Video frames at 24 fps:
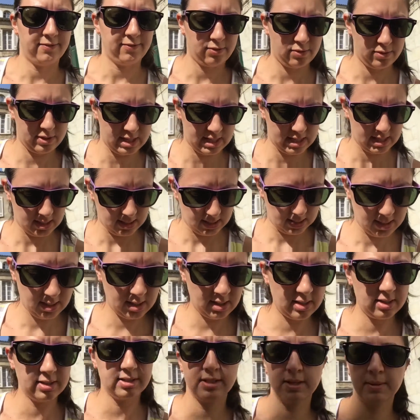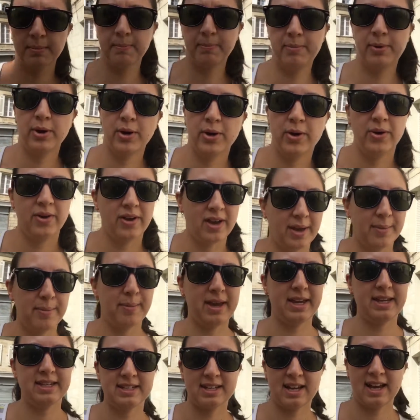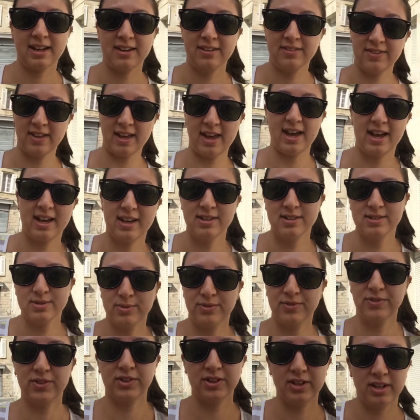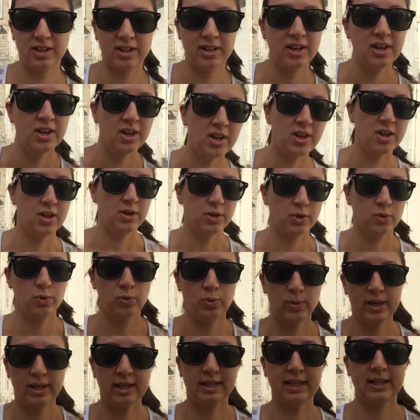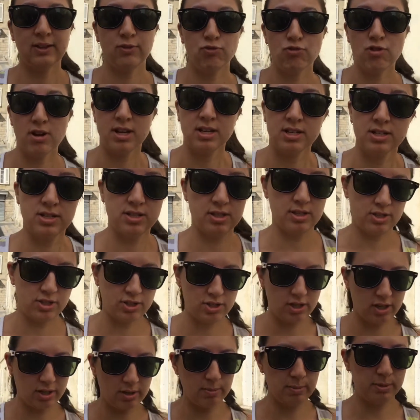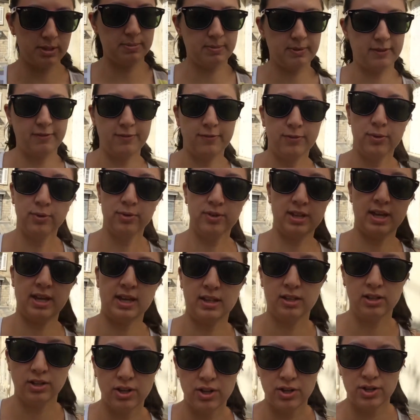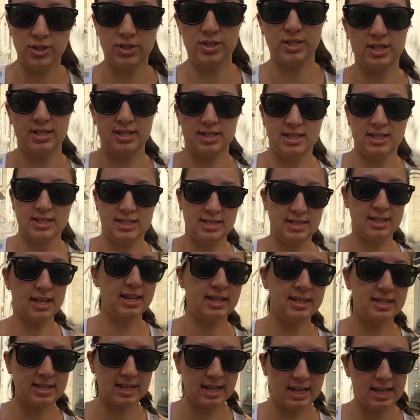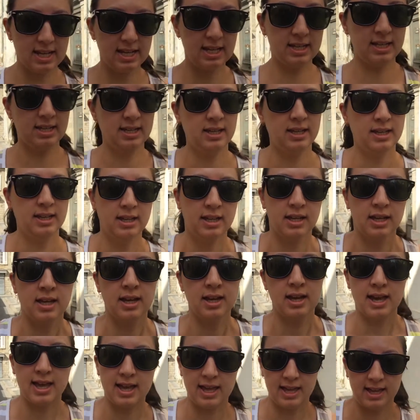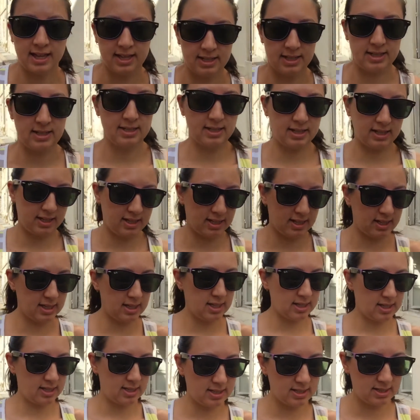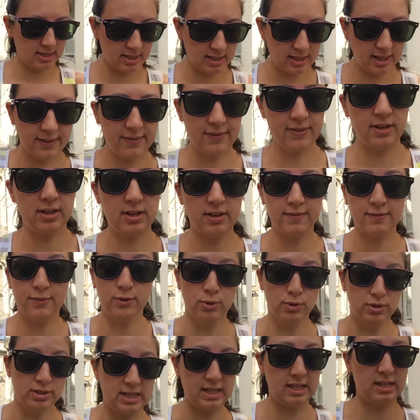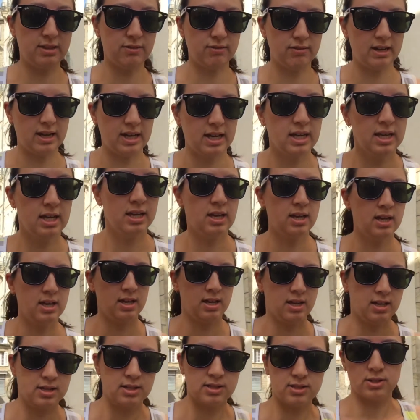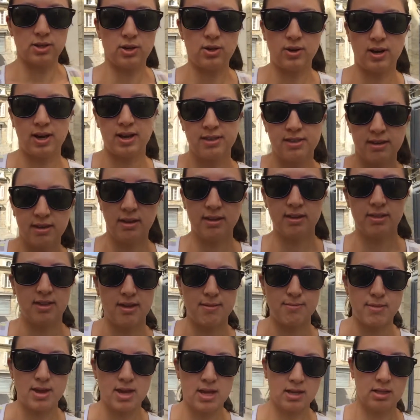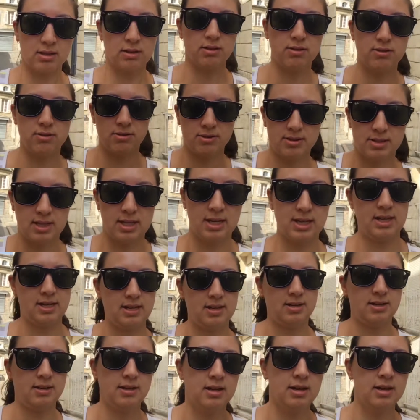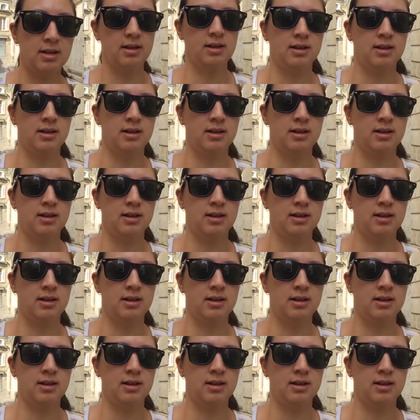avoiding some poo. I made it out of the house. We've got to quickly run to the shops before they close because it's Sunday and it is 11:43. So I think they may close in